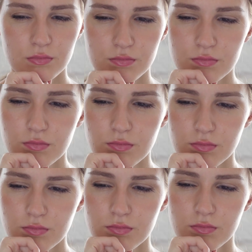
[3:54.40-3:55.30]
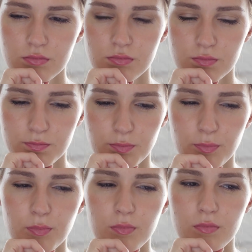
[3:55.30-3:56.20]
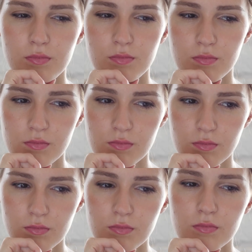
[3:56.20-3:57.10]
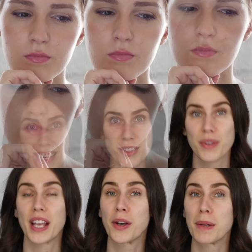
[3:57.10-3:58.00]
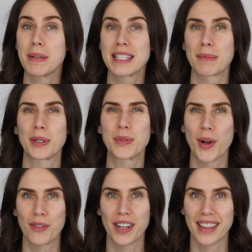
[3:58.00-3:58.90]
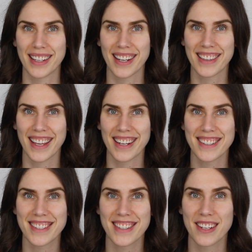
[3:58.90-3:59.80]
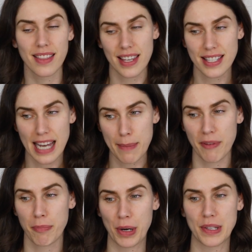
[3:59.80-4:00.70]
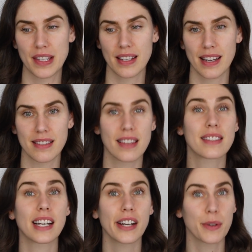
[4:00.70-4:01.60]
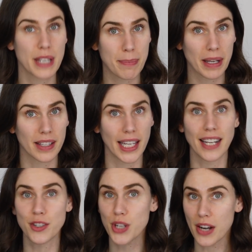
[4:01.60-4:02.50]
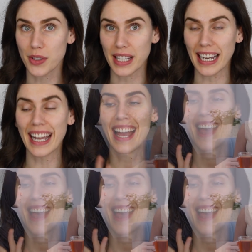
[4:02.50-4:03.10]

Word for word: really weighing their options, they could be someone who's just very curious or they could be someone who's overthinking things. This type of person is stereotypically and generally